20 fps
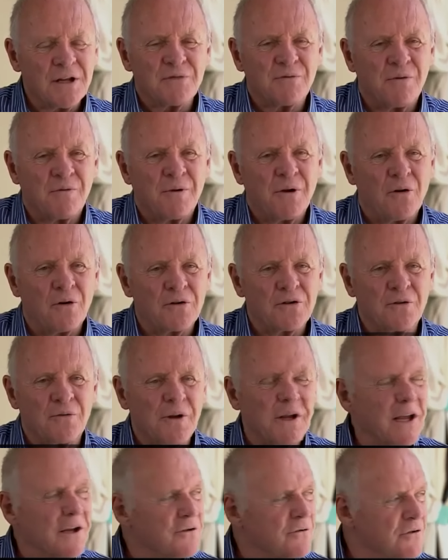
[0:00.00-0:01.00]
That's what we all do.
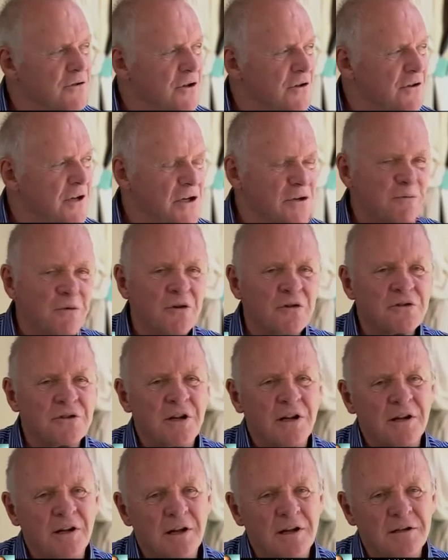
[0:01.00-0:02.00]
We get to a certain age, we all
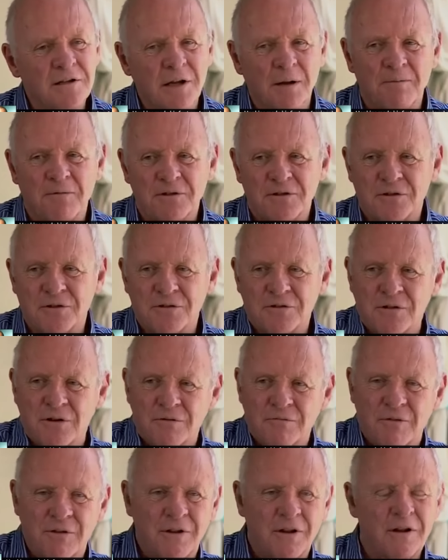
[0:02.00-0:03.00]
stay in our comfort
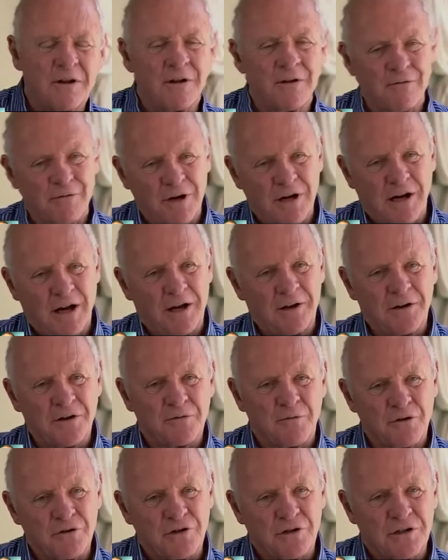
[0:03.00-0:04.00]
zone with our
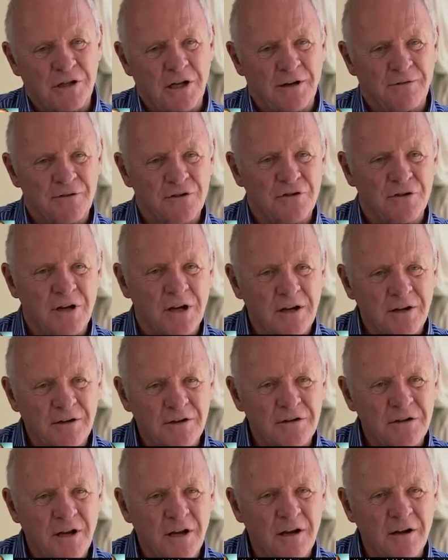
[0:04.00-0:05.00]
recliners, watching television day in
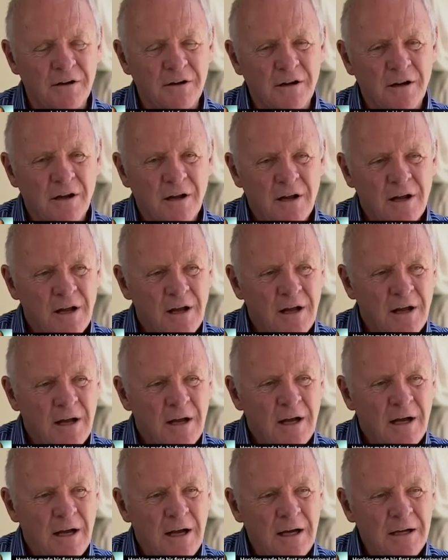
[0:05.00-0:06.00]
and day out.
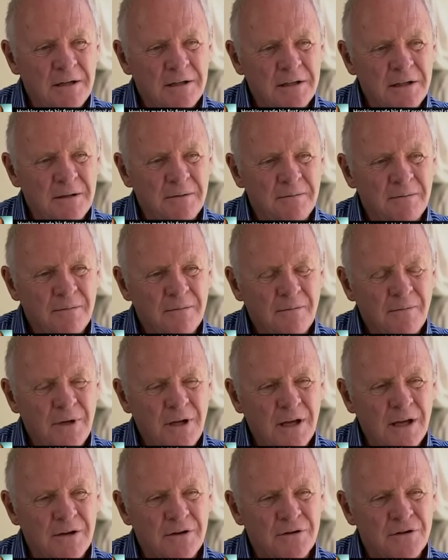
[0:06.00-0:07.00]
And um, when
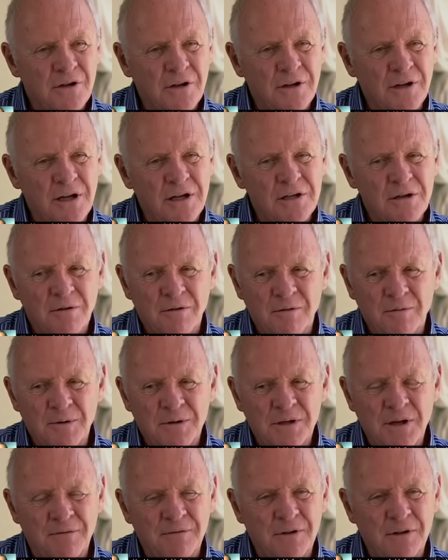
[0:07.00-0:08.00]
you get to a certain age, I'm going to be
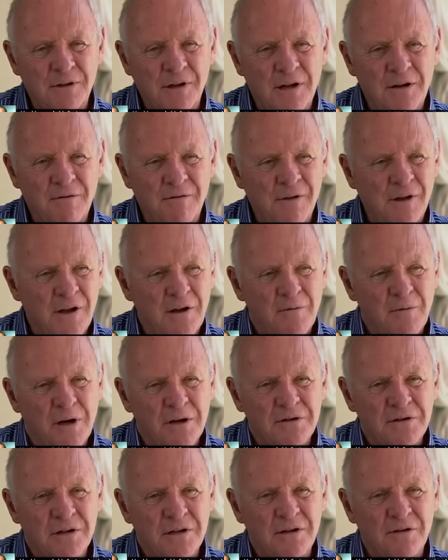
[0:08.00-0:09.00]
70 at the end of the year, where
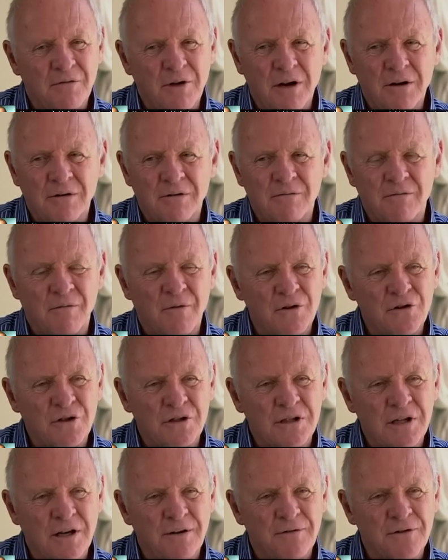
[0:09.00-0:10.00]
I sit around
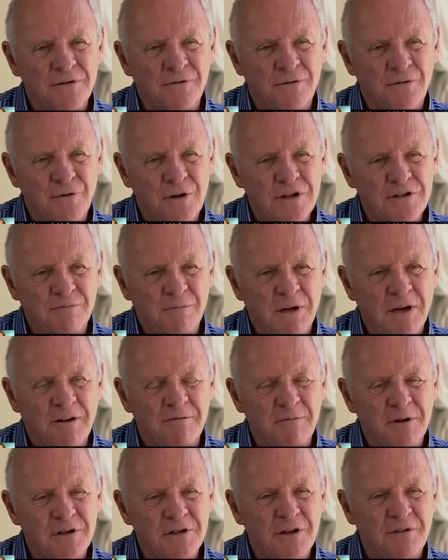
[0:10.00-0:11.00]
watching television for the rest of my
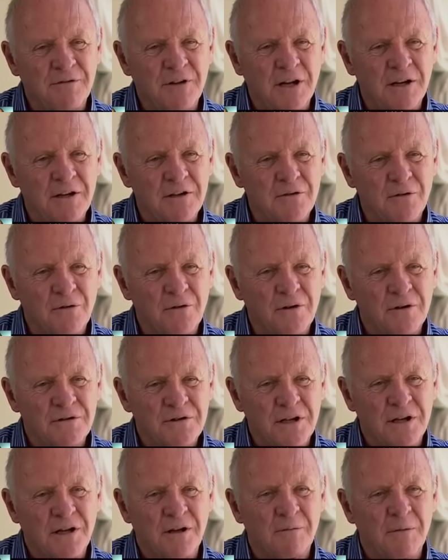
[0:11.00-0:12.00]
life because I've done it all,
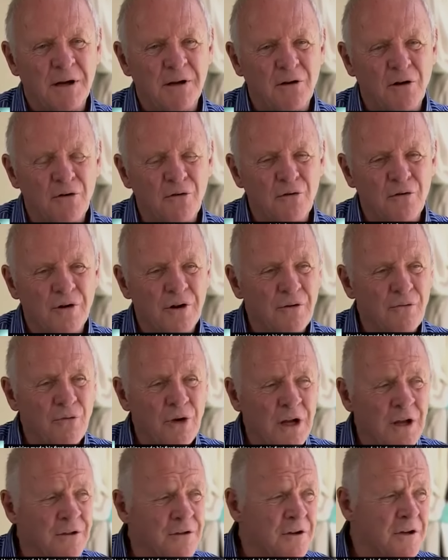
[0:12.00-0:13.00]
sitting on my laurel
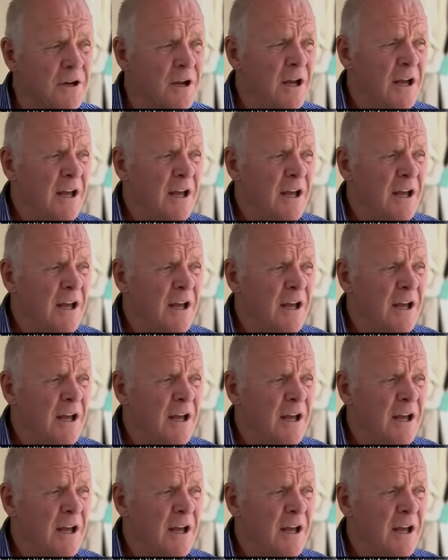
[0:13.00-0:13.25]
wreath.